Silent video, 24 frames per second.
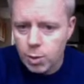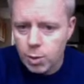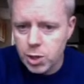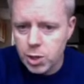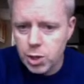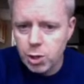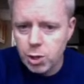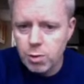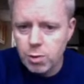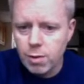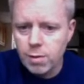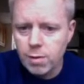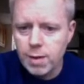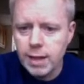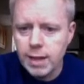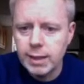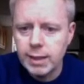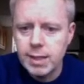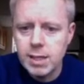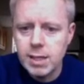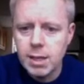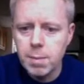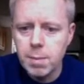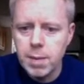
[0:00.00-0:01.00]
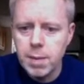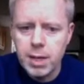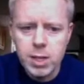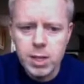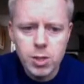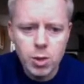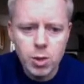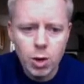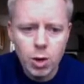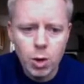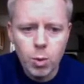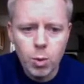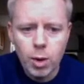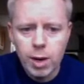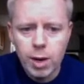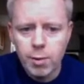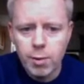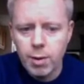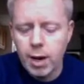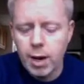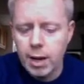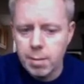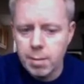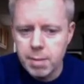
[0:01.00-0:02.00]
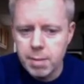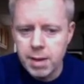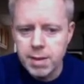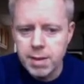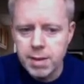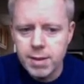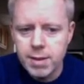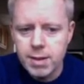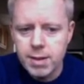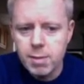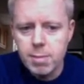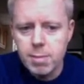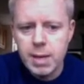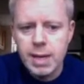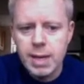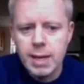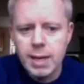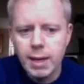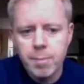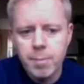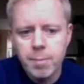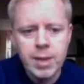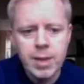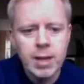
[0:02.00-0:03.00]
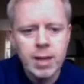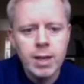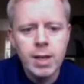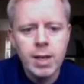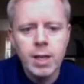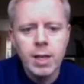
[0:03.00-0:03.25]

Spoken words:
which could reflect that something is not quite right, method and meaning.